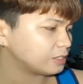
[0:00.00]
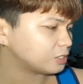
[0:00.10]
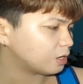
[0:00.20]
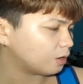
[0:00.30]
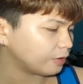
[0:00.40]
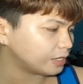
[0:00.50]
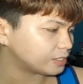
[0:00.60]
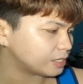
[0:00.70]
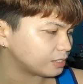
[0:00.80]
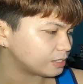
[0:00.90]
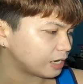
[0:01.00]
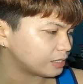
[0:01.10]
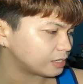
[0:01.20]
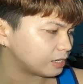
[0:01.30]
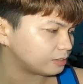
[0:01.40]
So it's
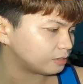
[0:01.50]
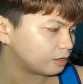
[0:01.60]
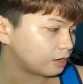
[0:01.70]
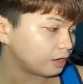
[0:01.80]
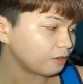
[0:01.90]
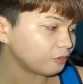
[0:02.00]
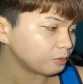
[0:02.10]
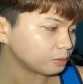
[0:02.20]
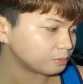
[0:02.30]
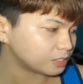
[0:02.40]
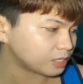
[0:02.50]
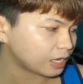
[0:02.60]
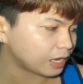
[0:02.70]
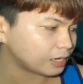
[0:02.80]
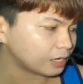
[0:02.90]
entitled, if I'm not
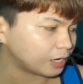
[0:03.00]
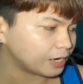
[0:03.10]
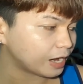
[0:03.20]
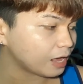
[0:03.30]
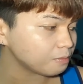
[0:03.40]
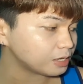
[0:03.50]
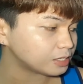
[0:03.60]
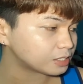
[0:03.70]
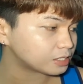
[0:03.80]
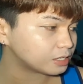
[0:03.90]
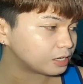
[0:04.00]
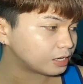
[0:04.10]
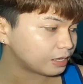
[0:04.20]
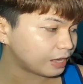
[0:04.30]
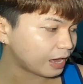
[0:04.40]
mistaken, her name is
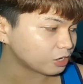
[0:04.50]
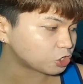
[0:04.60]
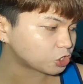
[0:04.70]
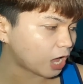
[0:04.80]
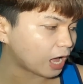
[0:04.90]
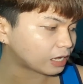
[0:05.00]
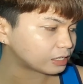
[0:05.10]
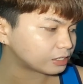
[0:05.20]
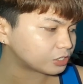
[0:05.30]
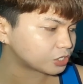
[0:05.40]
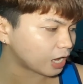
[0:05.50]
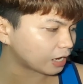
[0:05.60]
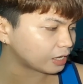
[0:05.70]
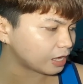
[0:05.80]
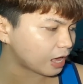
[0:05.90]
Shakya
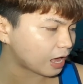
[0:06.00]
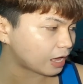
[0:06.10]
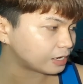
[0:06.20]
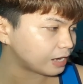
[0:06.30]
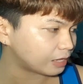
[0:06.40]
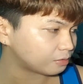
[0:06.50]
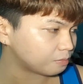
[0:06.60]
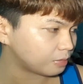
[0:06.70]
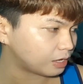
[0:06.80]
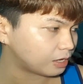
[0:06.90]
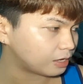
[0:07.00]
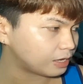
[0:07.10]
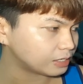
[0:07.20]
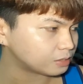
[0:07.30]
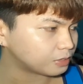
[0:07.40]
Nethmi.
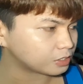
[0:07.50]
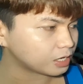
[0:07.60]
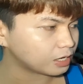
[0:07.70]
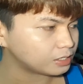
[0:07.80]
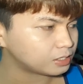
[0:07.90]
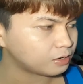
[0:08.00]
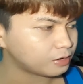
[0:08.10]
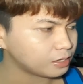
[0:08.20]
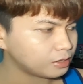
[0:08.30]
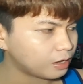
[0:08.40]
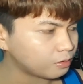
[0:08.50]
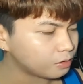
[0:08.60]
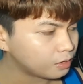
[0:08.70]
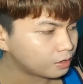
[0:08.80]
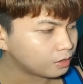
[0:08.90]
Yes, because I can see right
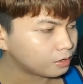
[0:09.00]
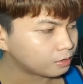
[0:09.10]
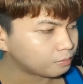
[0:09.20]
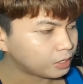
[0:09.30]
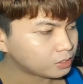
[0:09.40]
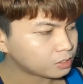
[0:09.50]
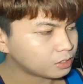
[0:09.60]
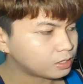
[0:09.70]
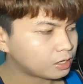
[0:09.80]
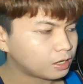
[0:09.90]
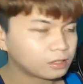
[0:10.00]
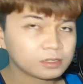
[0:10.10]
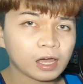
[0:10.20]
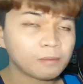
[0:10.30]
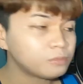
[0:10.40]
now based on the
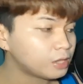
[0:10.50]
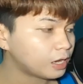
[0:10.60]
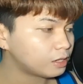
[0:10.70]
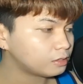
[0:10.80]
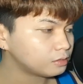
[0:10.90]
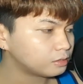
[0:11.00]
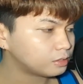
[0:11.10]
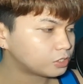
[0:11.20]
thumbnail,